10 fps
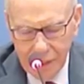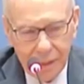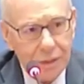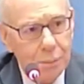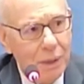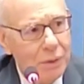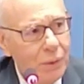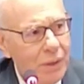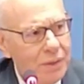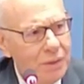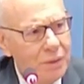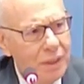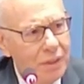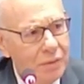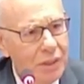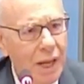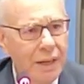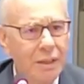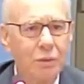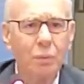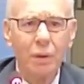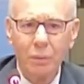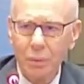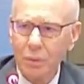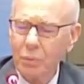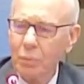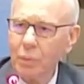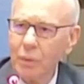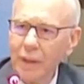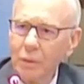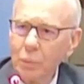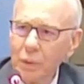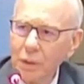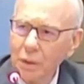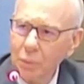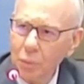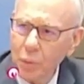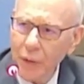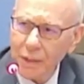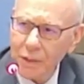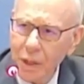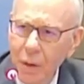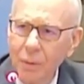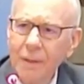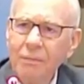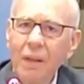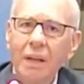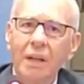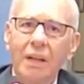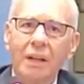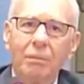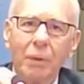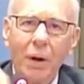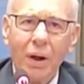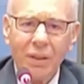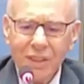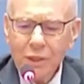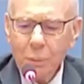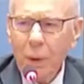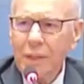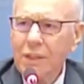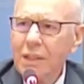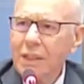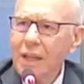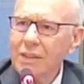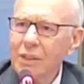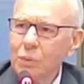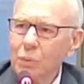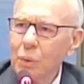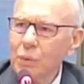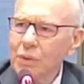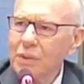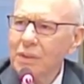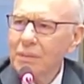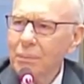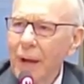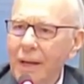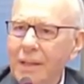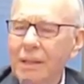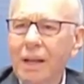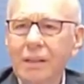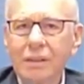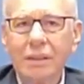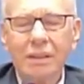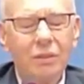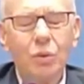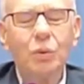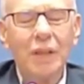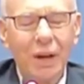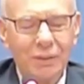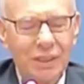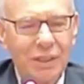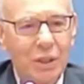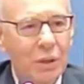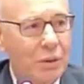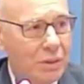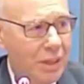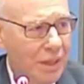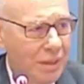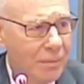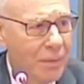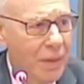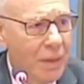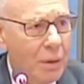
uh, special consultative status. We're, we're linked with the UNESCO. But our, uh, this project has its roots back in, 19, in 2013